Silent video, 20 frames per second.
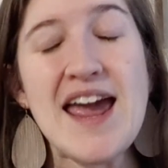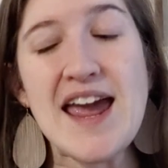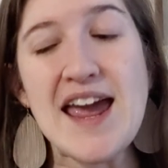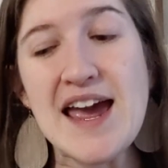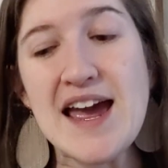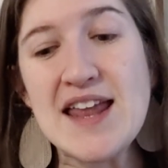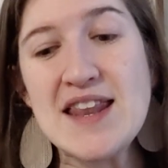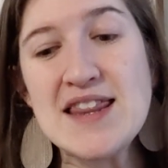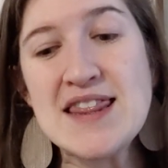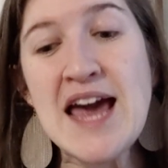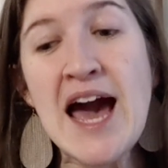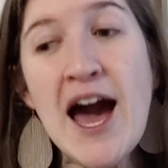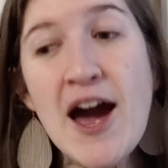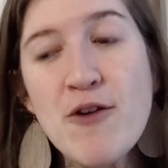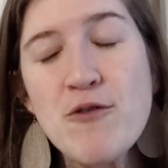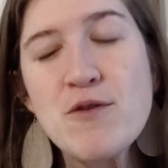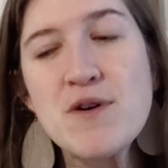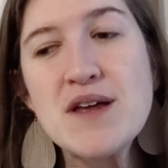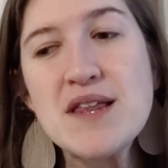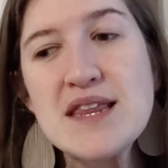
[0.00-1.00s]
And
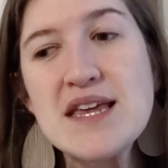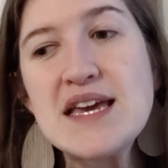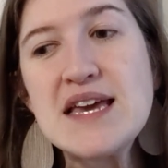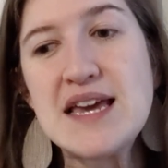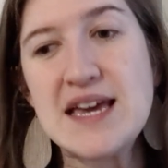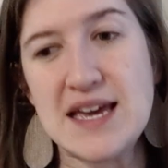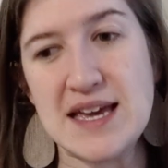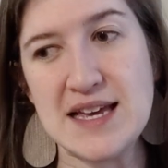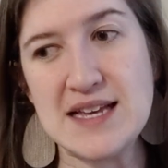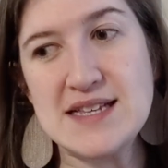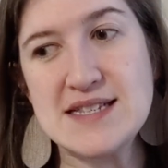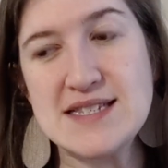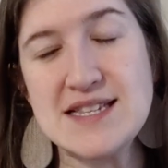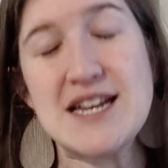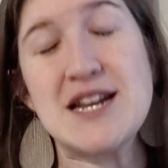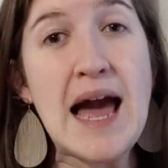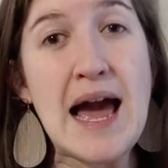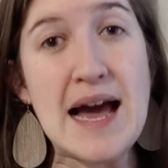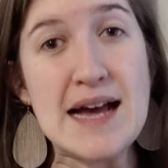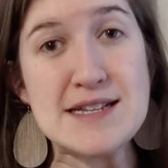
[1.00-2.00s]
that really is,
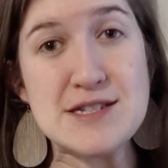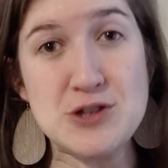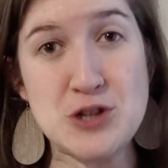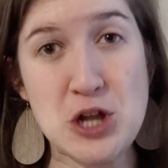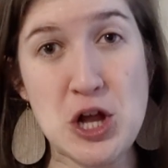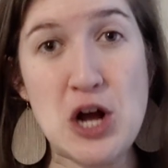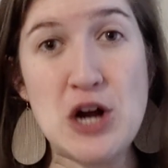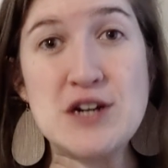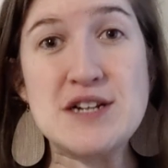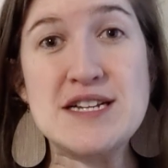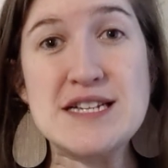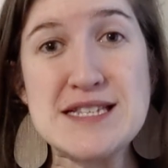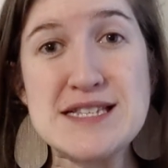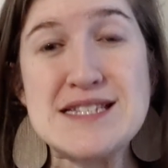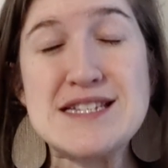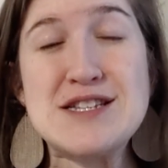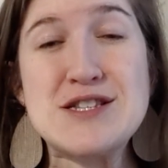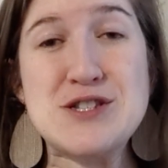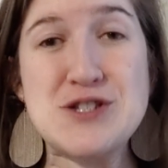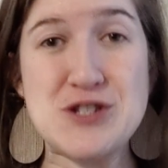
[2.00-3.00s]
as long
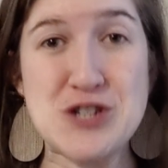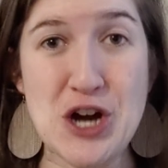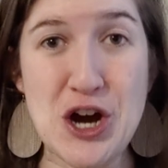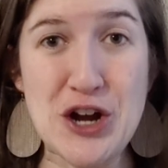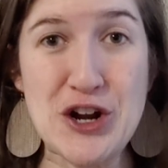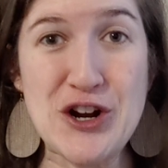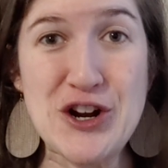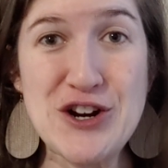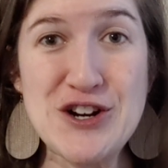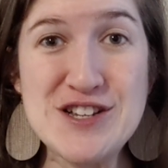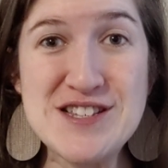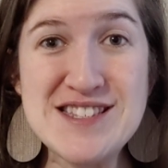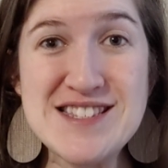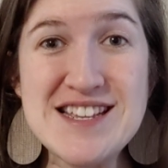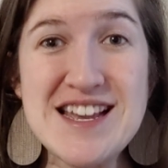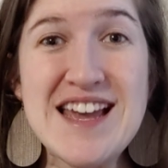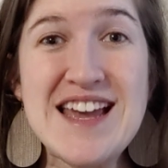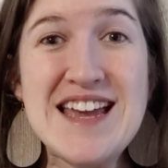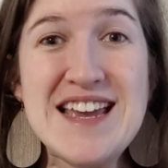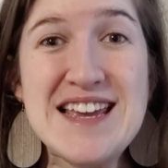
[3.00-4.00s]
distance
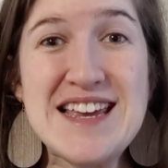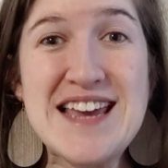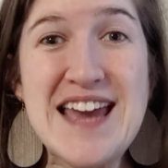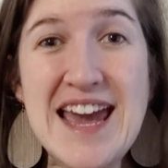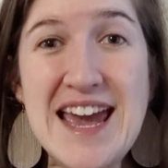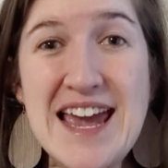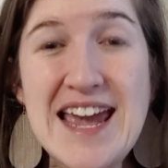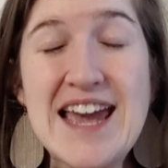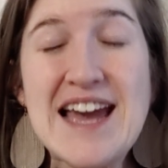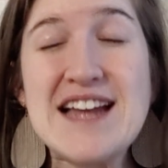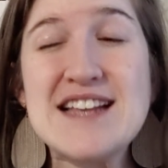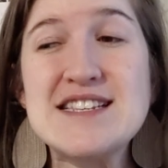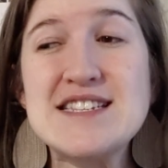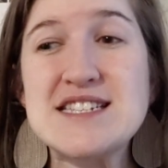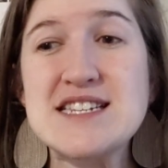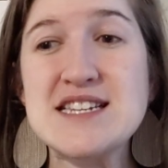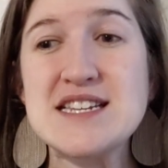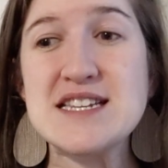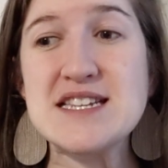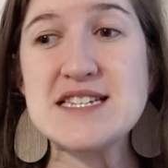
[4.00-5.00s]
daughters, can't
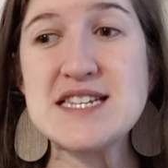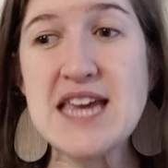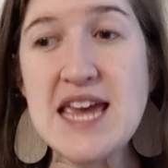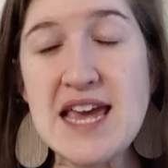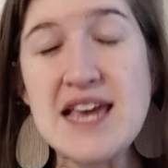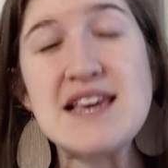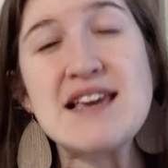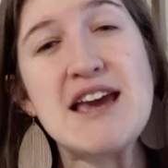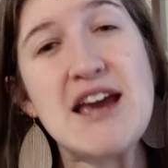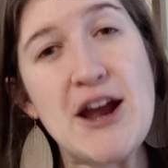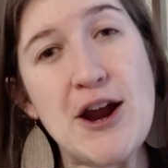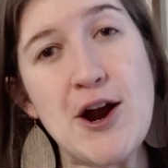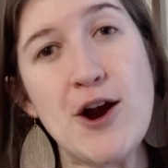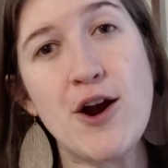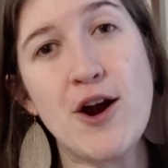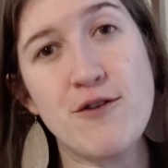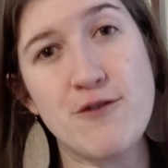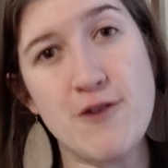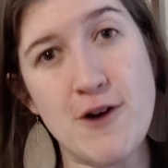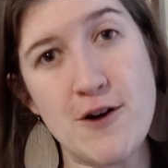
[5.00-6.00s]
take care
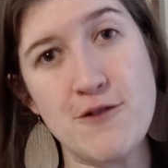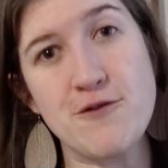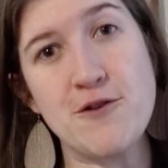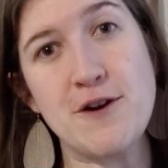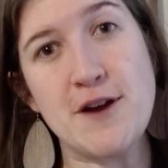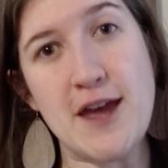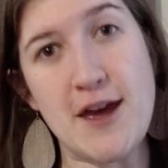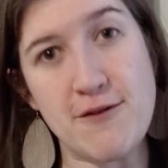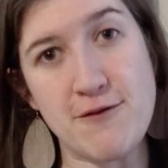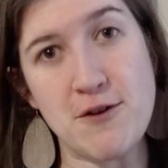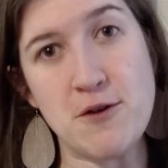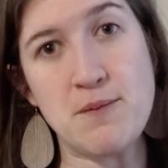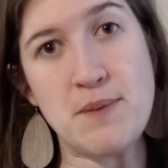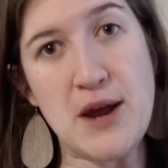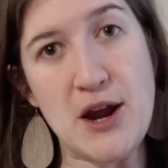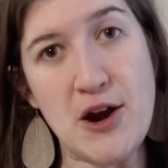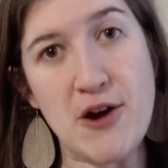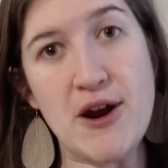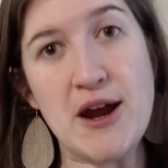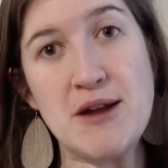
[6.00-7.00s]
of our forgetful
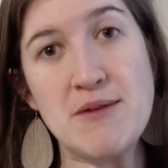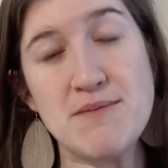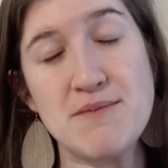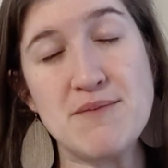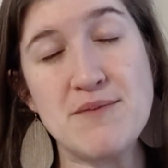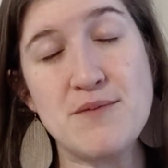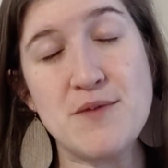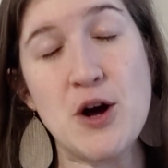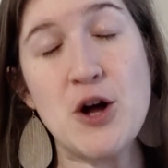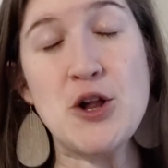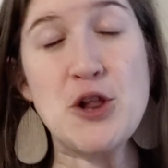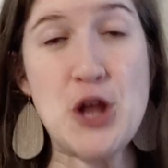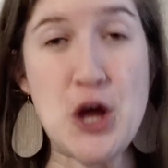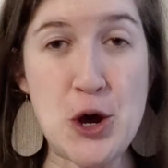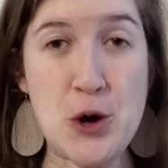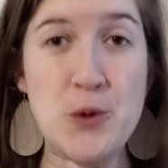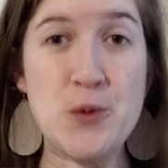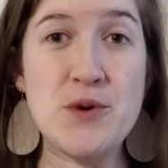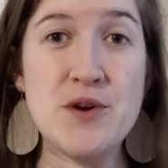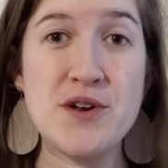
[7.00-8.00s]
parent
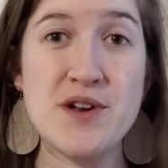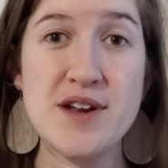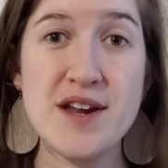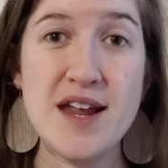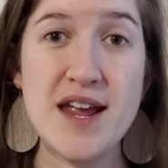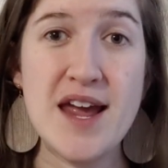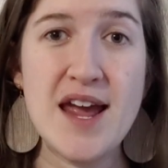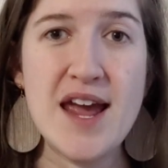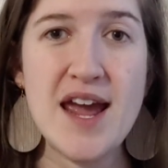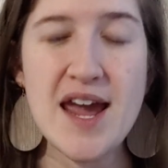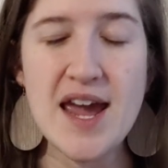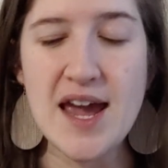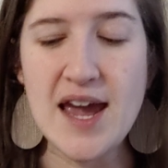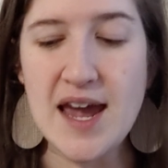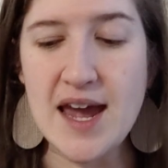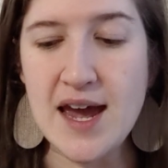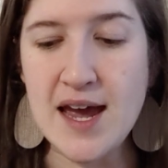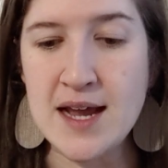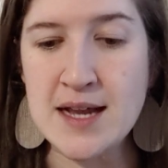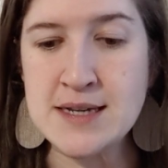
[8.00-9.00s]
alone.
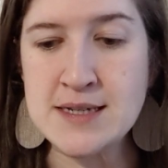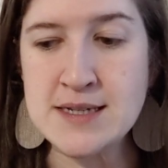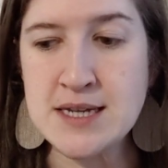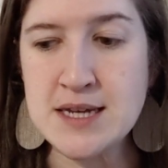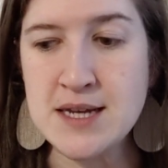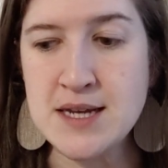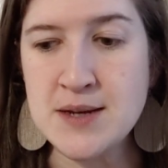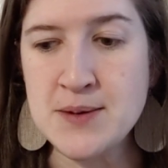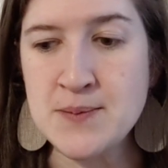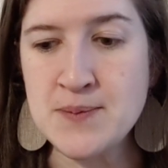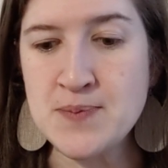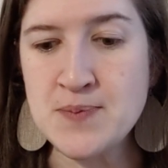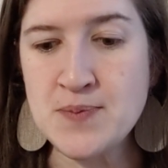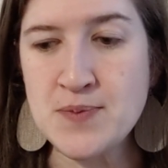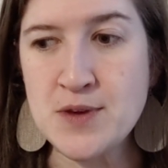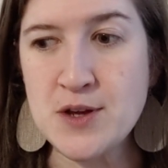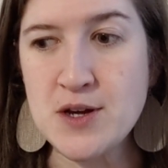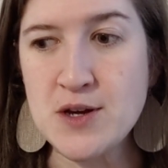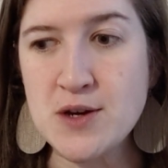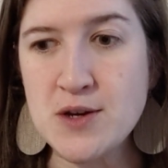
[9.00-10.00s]
And
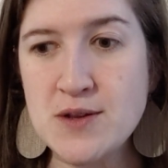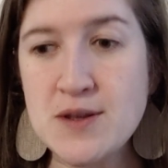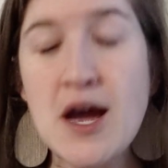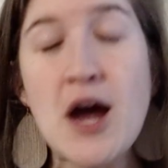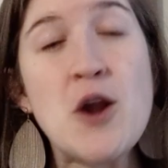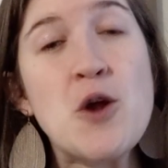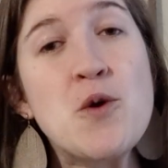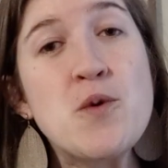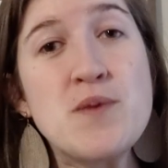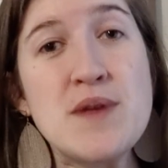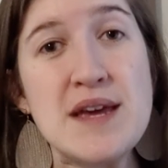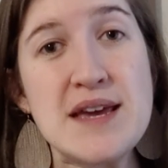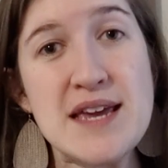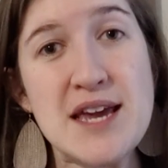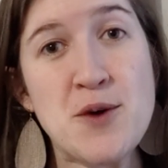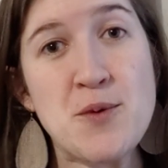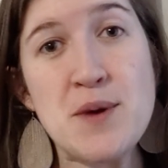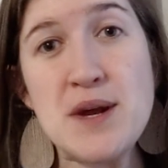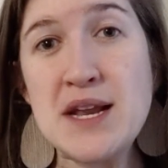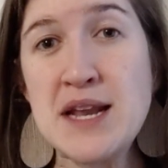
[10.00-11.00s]
not only
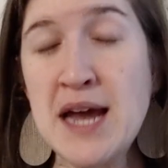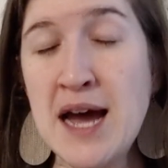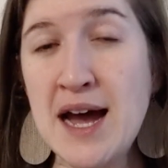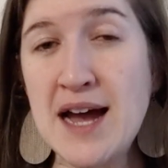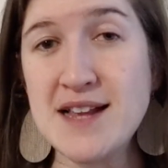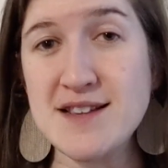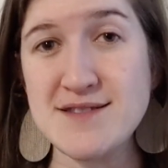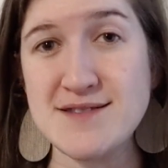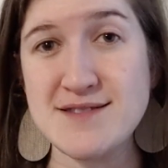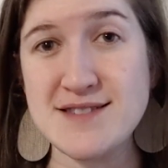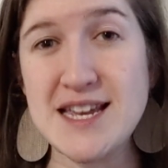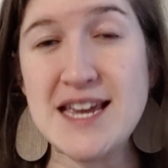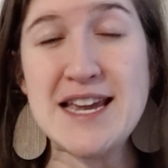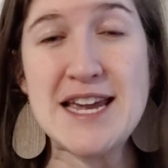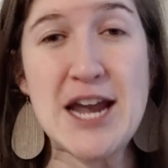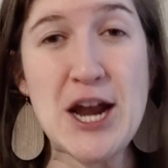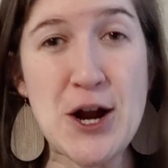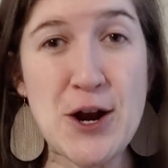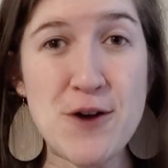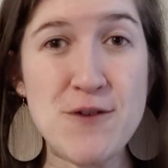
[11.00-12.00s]
can we not take
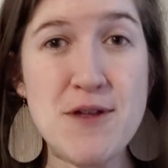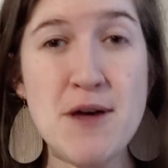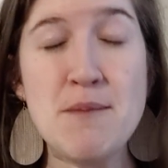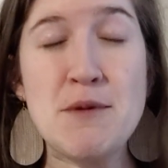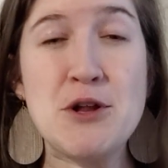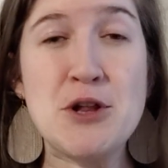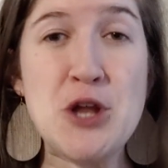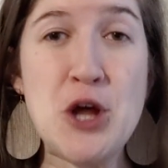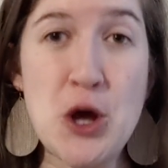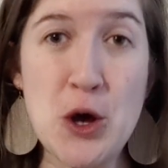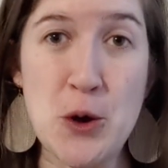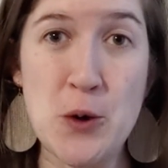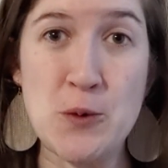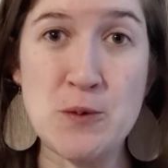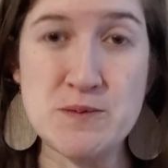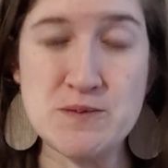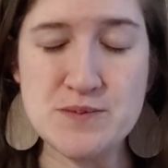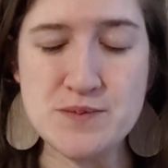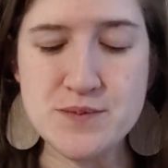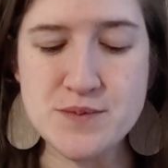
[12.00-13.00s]
care of them alone,